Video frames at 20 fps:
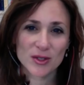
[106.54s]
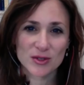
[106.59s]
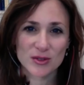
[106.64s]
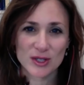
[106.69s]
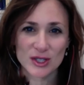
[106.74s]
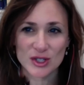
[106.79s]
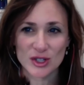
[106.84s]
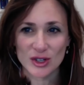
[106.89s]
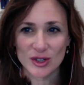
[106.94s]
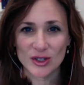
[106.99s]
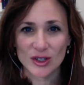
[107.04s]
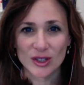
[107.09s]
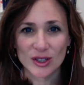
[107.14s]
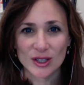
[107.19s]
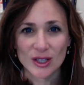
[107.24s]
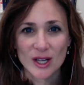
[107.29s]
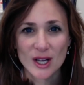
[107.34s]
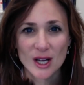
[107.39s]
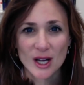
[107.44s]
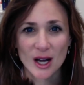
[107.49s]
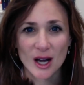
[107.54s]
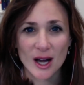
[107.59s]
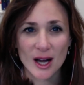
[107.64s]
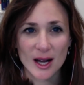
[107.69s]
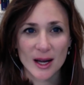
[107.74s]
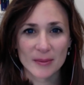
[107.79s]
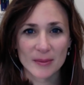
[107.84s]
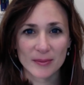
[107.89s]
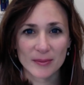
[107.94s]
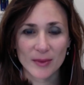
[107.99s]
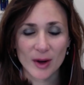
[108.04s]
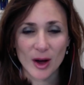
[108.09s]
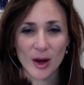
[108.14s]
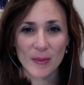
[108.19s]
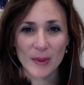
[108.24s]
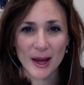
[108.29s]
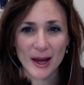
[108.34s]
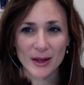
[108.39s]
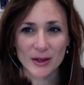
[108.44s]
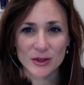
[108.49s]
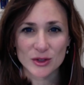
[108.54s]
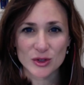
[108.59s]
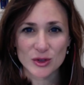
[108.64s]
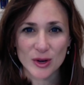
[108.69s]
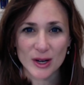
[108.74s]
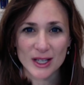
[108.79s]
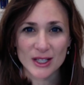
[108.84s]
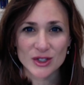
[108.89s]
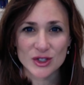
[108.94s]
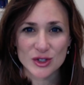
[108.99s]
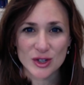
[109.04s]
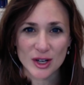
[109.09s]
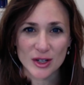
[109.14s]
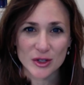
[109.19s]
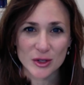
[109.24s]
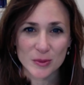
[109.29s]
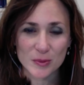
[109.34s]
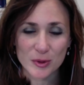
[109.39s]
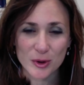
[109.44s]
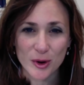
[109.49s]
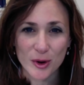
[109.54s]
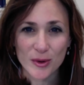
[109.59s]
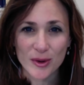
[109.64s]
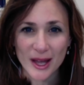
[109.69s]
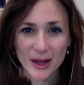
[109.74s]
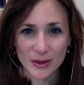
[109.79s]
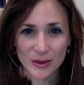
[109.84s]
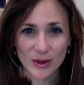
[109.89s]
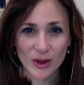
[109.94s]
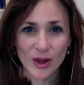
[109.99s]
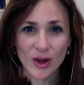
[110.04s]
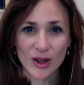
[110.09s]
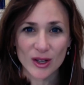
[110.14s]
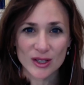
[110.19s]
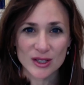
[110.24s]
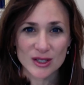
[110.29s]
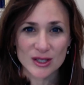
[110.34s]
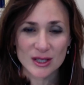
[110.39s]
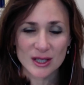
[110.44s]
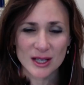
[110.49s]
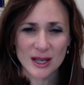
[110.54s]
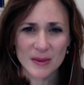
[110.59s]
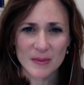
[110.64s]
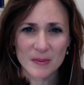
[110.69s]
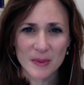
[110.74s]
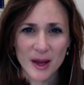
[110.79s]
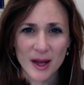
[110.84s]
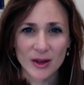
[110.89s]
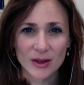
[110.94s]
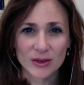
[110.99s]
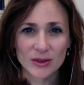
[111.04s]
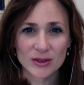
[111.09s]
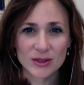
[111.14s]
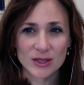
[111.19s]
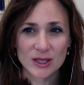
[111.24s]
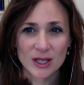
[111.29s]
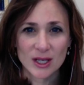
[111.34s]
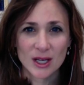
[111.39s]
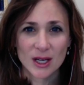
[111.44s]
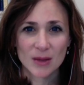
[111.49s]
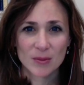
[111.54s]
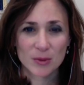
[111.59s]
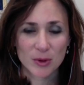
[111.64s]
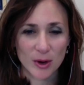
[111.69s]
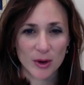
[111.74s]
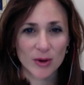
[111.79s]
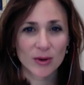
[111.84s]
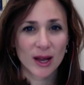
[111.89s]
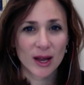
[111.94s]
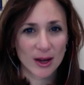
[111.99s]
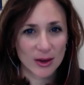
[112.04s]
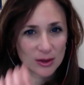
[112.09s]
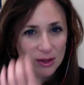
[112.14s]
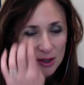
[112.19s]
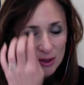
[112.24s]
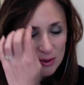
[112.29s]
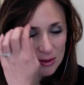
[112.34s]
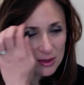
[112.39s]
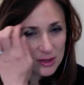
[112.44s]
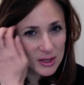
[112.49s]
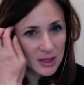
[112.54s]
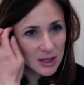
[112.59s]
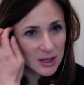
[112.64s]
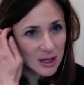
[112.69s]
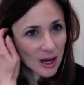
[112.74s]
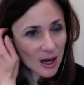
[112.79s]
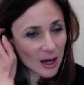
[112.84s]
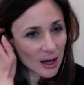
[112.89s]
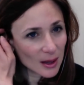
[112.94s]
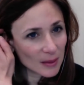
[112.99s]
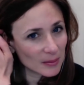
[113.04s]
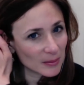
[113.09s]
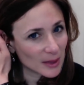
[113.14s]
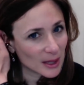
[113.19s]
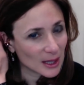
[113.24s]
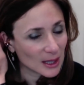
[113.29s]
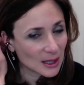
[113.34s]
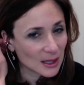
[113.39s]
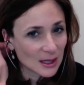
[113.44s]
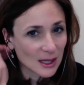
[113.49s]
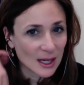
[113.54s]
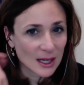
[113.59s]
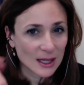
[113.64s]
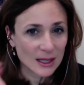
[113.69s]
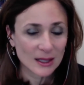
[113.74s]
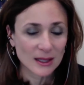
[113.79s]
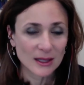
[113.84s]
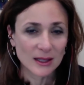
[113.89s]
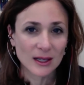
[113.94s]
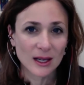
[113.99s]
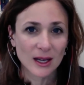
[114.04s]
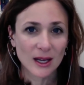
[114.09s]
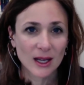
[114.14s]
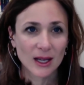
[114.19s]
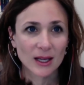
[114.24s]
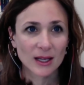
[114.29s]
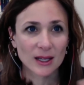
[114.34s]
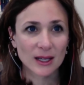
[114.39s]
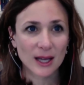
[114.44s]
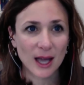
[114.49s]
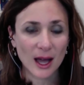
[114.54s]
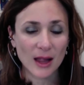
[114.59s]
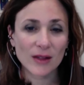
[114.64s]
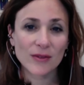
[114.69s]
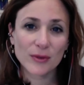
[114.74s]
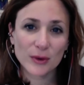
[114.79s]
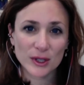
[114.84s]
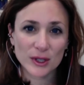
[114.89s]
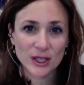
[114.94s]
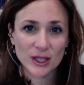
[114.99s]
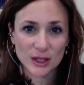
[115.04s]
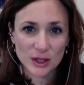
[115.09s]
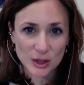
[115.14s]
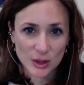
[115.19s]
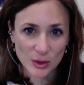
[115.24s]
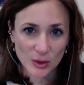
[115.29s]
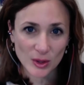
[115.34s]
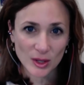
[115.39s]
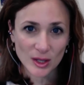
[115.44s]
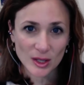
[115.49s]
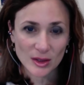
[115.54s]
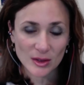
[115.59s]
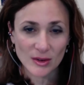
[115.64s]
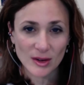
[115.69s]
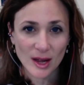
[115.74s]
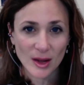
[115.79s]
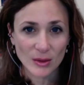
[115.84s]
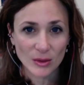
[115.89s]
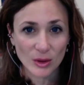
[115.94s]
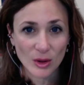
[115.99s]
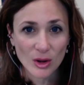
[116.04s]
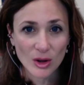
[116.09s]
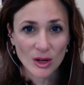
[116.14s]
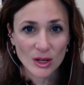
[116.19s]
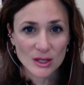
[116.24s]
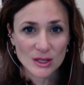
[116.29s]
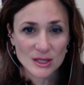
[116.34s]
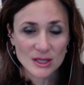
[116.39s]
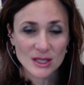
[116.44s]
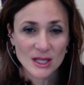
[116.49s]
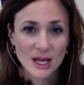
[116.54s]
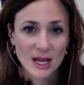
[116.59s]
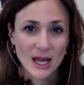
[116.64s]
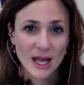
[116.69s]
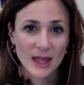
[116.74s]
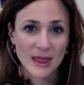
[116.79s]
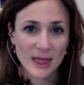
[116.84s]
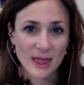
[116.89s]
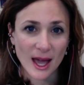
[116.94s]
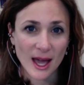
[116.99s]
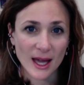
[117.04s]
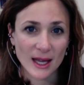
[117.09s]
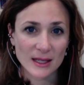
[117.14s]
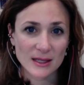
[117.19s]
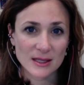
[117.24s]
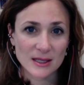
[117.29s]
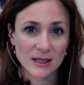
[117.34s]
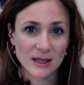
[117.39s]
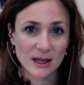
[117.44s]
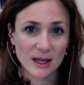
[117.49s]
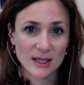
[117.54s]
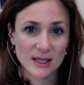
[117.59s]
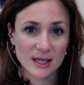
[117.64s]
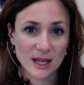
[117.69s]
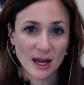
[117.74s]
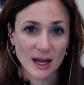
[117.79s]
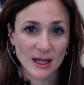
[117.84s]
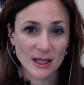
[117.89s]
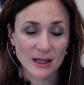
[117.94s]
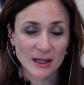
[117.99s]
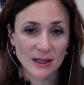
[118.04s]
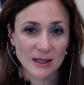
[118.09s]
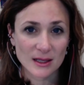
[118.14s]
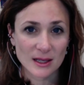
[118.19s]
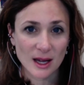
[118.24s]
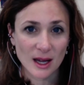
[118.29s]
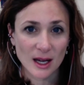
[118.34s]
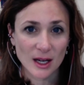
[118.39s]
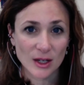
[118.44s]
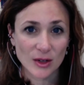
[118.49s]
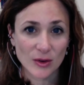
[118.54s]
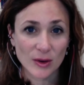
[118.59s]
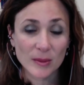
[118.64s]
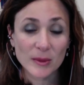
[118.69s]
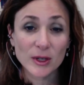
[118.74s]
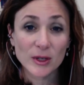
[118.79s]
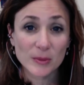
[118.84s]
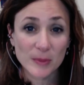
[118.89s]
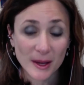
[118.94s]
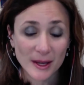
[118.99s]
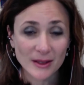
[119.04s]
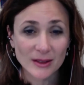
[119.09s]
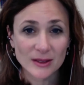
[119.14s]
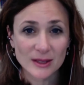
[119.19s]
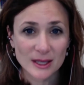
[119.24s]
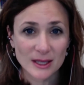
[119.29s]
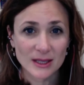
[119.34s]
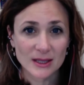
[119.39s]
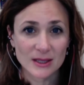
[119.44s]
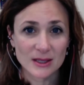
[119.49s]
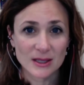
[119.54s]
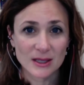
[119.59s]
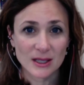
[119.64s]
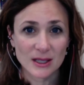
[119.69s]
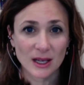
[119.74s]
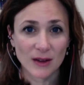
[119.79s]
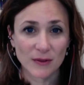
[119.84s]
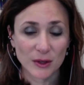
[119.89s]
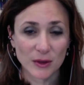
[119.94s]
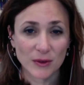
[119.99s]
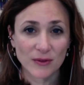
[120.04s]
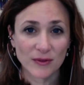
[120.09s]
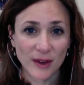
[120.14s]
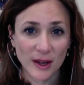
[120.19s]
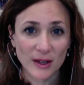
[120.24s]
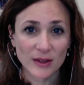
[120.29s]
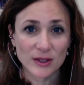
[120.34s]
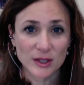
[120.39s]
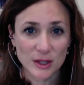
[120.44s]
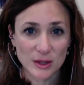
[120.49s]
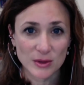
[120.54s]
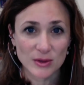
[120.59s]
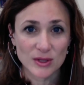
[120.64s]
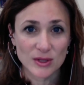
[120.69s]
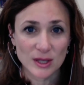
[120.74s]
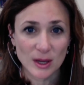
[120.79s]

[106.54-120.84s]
Street Journal um, about transgender pronoun laws, compelled pronoun use um, in in California and New York. There are now laws that assign uh, criminal penalties if you fail to use